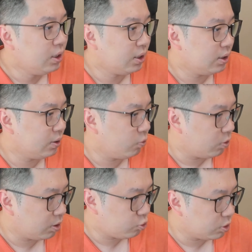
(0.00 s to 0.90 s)
It is
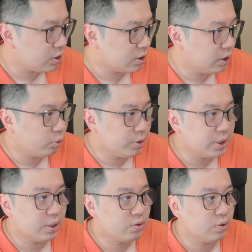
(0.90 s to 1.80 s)
Lenovo
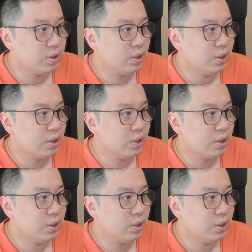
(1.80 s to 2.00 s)
Xiaoxi Pro